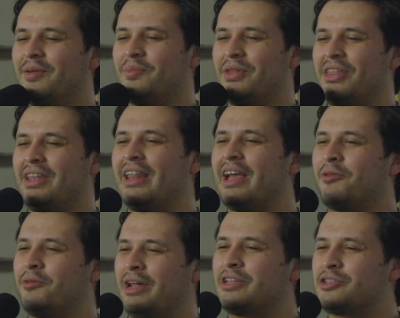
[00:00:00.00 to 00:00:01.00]
But then like
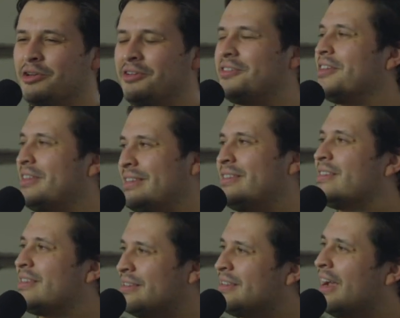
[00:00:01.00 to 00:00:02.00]
when I chose to
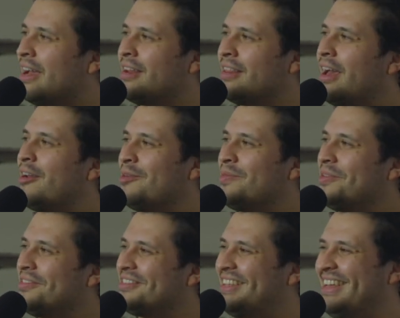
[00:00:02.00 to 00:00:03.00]
die to that
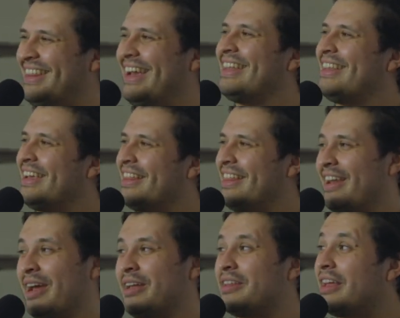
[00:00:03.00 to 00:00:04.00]
almost, the idea that
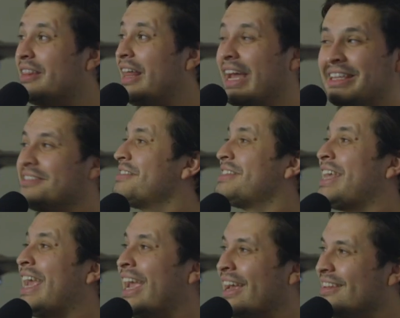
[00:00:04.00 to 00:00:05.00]
I I just
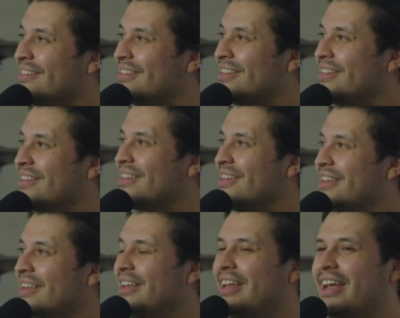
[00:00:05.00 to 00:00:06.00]
can't.
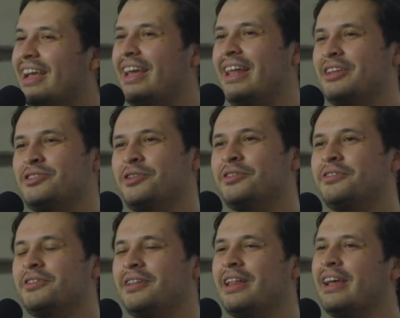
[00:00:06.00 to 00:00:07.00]
Wow. And I chose
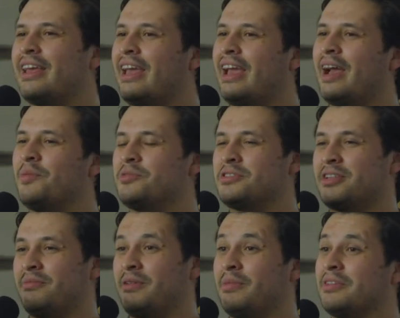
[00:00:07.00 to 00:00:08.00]
to like, hey, I'm just
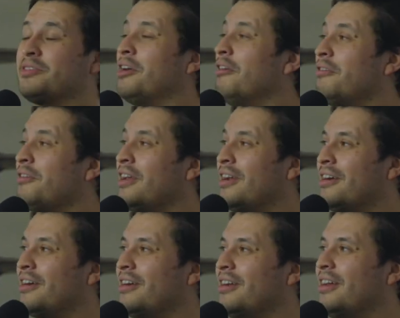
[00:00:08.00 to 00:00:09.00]
gonna be myself
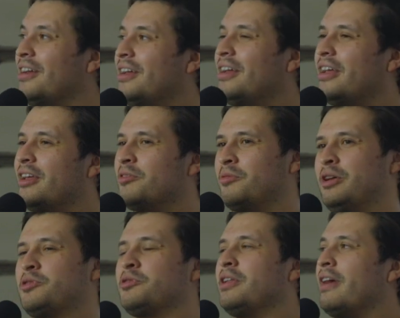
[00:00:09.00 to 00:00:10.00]
here is when I
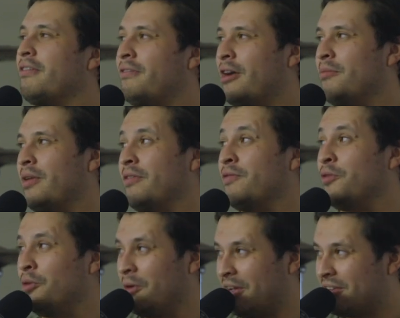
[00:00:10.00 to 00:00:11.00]
truly have found my
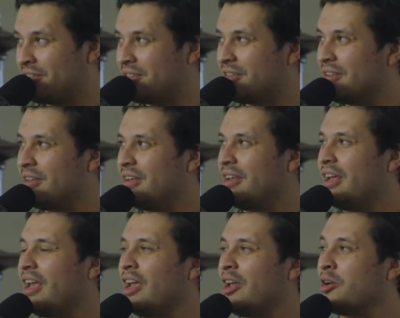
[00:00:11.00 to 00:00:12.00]
voice
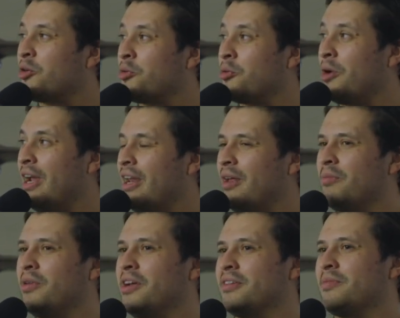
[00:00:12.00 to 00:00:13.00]
in creating
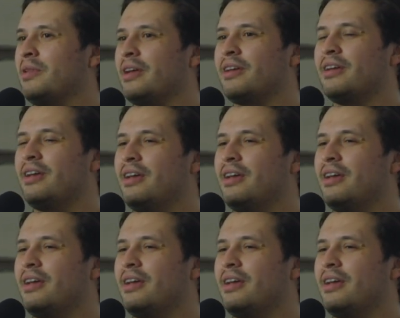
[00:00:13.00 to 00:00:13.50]
because I'm like,